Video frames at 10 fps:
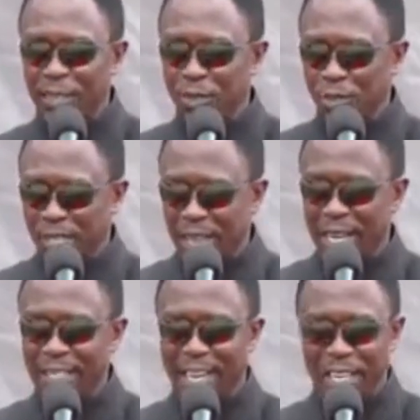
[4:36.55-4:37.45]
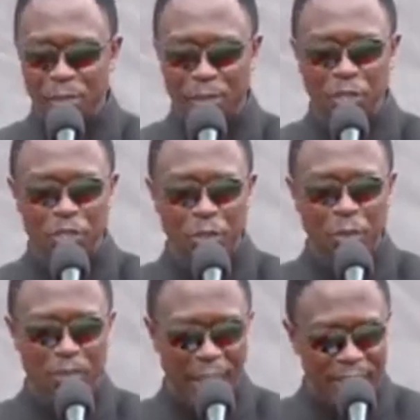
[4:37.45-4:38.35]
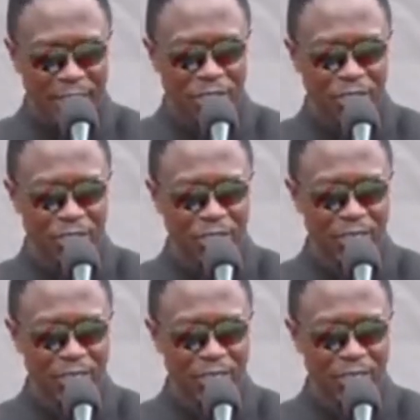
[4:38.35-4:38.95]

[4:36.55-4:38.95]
to start a special package,